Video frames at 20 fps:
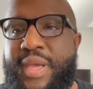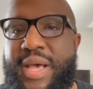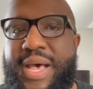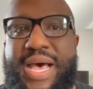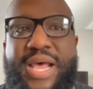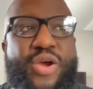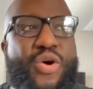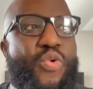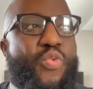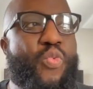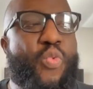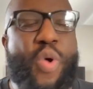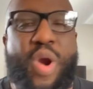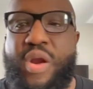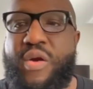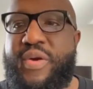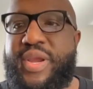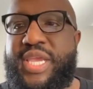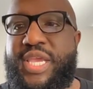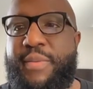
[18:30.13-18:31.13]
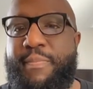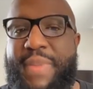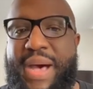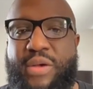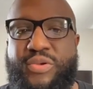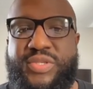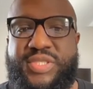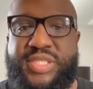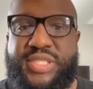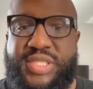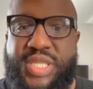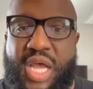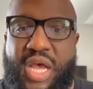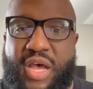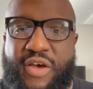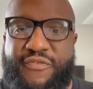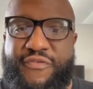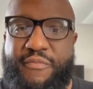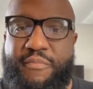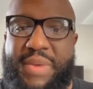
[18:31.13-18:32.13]
I don't worry about
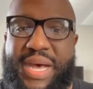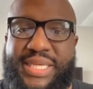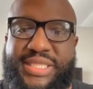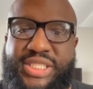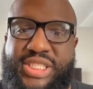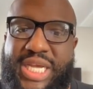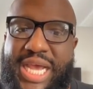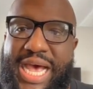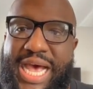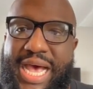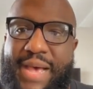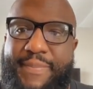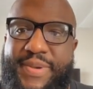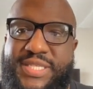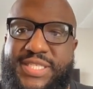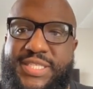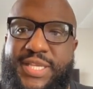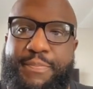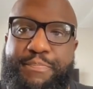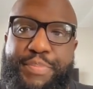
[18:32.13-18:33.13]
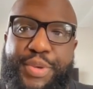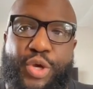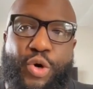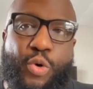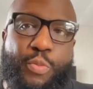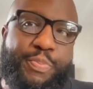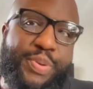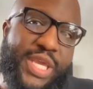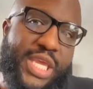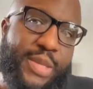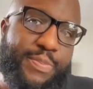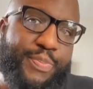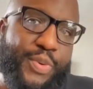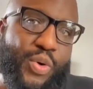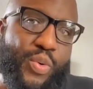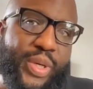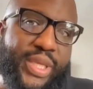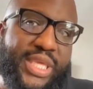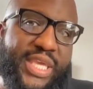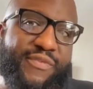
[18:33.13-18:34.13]
stuff. My job is to build
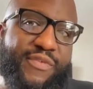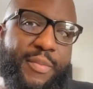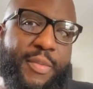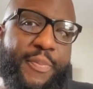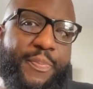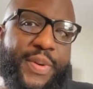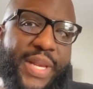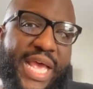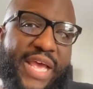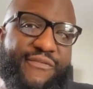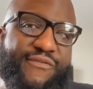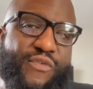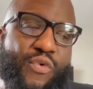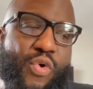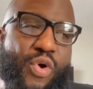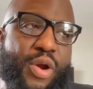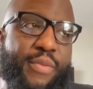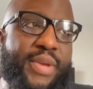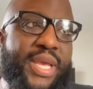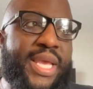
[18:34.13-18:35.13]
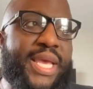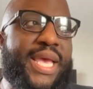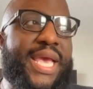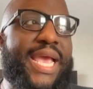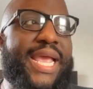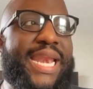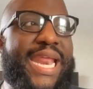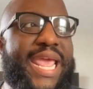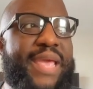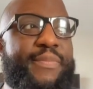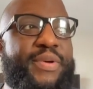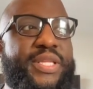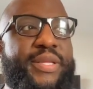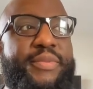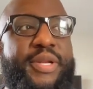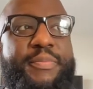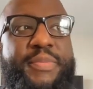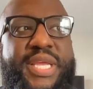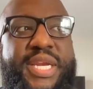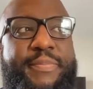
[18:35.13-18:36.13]
people and give them a platform, enable
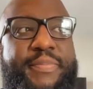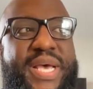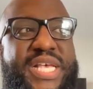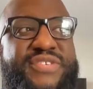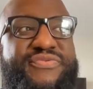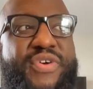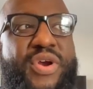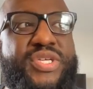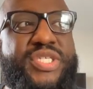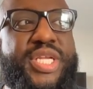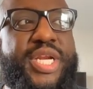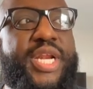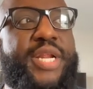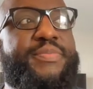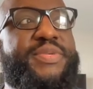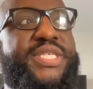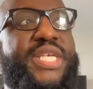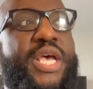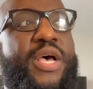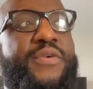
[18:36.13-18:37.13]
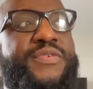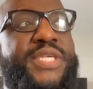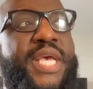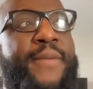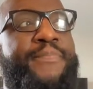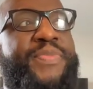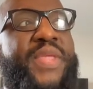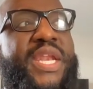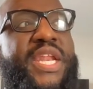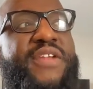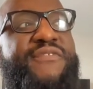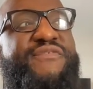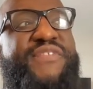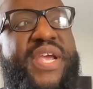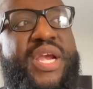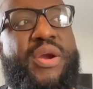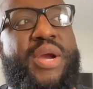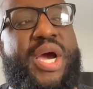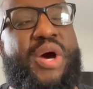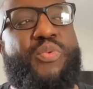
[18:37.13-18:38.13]
them to be the best version of themselves, and then
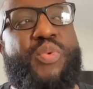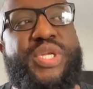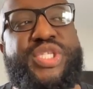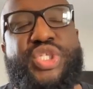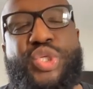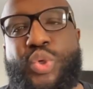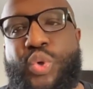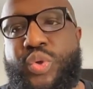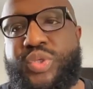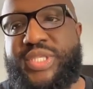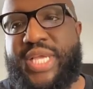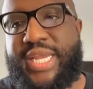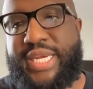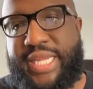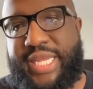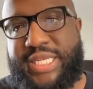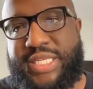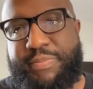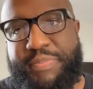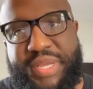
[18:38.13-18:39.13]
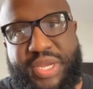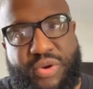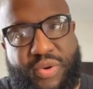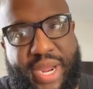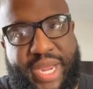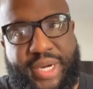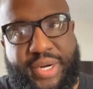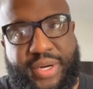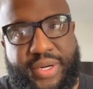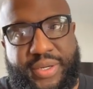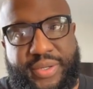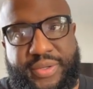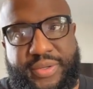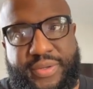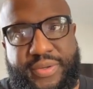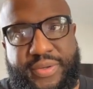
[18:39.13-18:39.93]
figure out what tools they need to be greater.